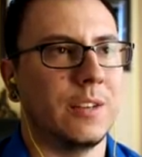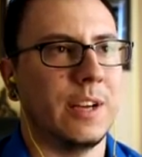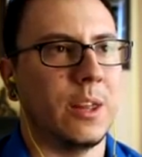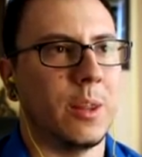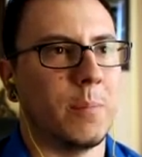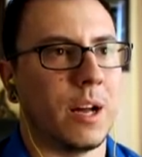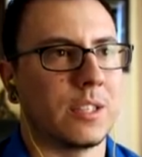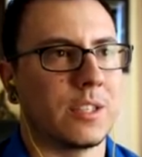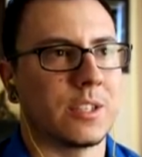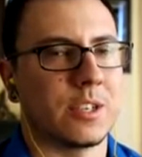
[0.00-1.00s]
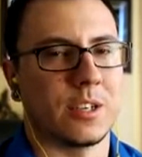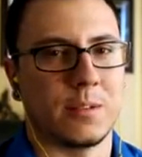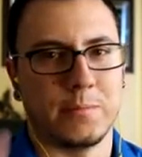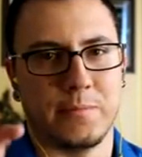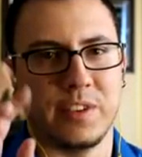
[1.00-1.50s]
I love how the
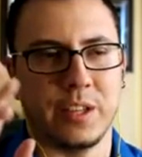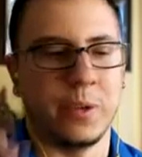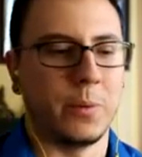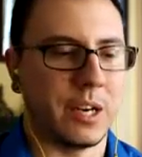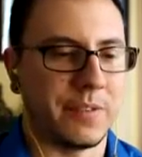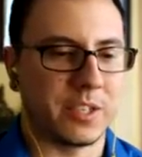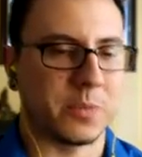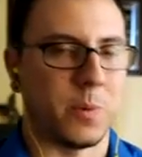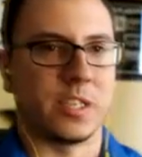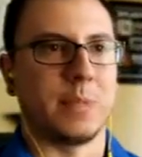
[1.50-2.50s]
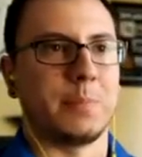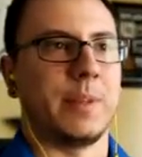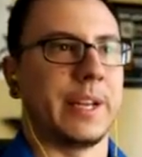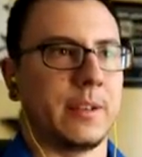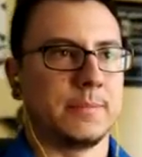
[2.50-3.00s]
monster villain, whatever, just walked
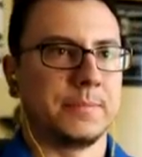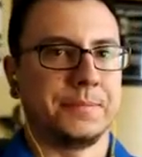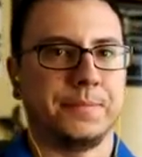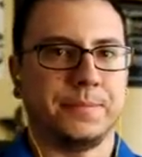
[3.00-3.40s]
up like,